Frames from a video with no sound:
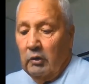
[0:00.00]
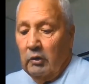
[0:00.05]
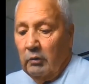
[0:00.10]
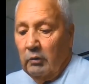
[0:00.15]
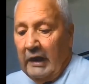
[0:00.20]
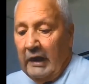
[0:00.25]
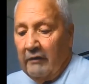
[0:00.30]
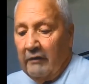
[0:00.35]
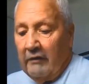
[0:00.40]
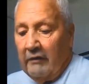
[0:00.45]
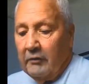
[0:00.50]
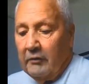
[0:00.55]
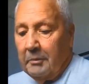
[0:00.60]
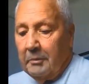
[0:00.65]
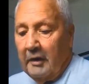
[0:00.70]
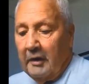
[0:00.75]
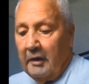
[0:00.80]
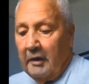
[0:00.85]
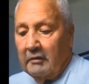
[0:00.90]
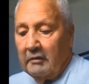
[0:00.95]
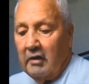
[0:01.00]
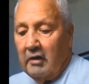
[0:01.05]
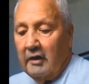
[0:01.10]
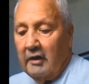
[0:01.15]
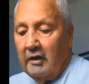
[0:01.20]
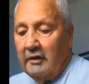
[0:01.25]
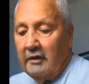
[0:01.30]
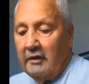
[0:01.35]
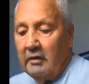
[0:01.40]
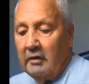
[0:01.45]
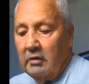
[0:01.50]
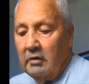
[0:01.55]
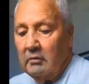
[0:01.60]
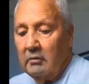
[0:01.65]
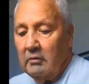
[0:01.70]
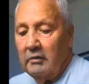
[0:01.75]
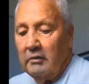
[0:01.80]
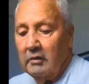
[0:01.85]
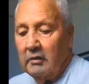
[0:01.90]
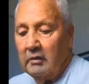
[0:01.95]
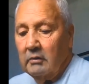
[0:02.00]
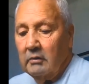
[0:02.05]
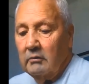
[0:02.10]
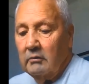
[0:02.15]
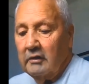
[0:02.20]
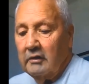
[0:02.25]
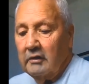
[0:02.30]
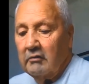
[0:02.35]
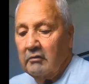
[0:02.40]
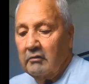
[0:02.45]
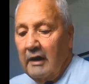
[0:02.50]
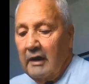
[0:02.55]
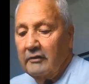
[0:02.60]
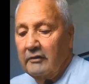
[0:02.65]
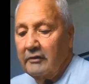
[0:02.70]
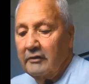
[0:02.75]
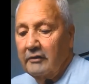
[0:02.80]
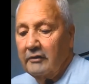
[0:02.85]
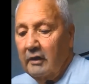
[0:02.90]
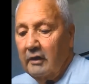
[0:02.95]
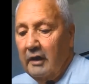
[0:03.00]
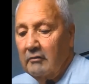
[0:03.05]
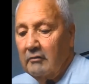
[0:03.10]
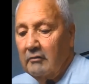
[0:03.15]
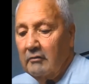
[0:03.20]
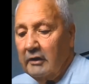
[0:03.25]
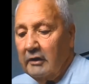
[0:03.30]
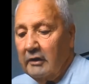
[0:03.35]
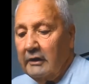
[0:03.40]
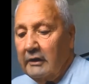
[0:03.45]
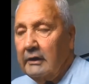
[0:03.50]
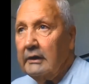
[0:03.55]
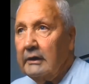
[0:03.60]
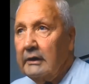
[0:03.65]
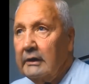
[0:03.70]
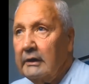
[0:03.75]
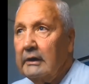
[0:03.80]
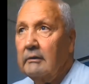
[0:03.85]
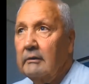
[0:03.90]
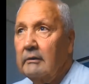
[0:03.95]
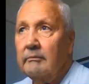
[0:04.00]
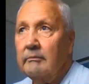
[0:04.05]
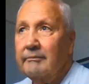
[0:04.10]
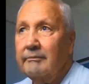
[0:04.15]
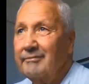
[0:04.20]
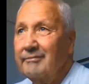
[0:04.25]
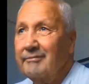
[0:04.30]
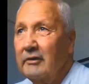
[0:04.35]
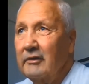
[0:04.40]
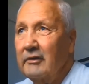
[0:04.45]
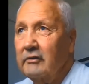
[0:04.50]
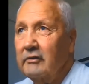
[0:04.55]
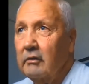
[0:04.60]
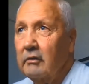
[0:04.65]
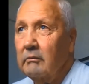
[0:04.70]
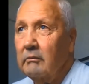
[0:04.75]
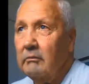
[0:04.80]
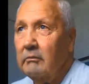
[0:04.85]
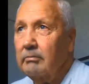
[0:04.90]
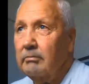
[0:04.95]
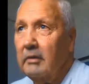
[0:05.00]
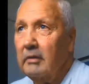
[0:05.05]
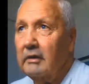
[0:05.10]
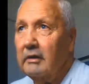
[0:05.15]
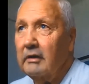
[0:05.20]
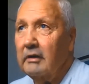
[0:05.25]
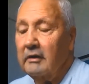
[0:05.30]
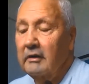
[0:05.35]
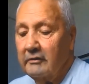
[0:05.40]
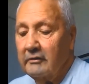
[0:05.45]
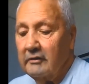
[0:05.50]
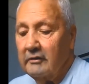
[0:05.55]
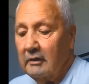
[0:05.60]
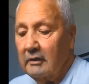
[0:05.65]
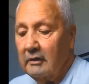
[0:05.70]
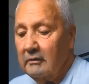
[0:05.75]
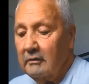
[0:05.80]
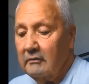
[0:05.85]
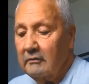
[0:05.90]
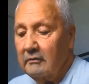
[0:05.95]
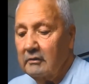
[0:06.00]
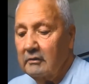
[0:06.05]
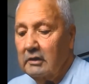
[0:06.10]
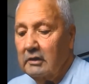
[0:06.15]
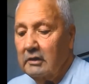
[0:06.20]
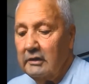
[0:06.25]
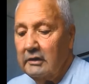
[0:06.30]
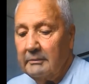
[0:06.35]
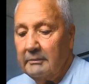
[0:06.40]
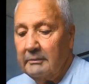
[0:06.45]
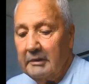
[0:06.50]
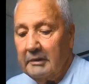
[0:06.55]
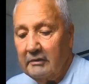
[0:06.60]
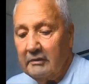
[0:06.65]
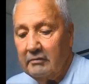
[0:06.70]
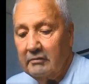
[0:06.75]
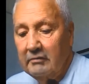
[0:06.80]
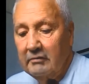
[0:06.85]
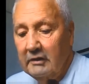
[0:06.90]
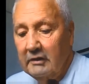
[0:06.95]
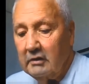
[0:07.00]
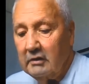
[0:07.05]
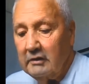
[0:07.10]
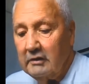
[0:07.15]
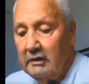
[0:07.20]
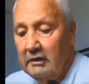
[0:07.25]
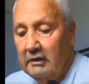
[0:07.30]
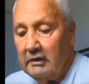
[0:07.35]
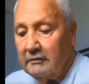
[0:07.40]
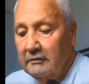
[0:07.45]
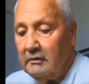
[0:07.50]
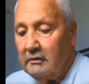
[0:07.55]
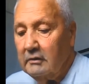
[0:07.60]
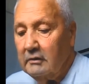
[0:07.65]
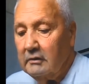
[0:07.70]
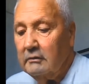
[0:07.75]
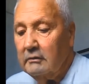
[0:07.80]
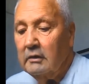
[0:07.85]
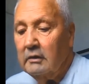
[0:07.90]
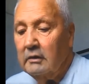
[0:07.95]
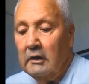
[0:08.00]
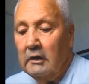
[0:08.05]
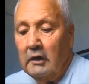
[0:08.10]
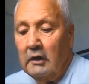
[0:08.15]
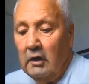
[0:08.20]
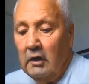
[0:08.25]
went out for a bike ride with the grandson, Henry. It was on Monday the 6th of July, about 3 o'clock in the afternoon.